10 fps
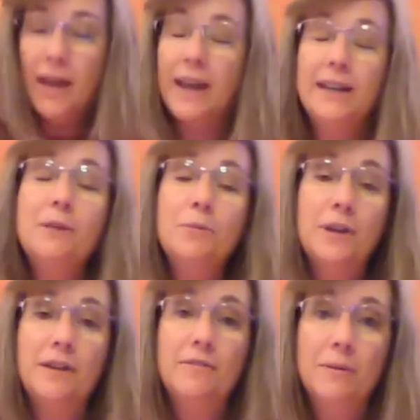and it will
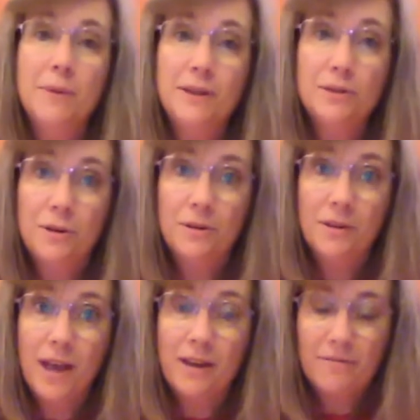give him eternal
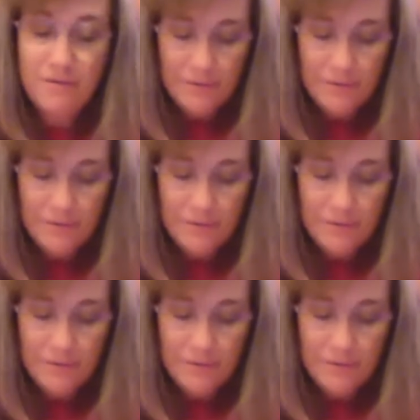life.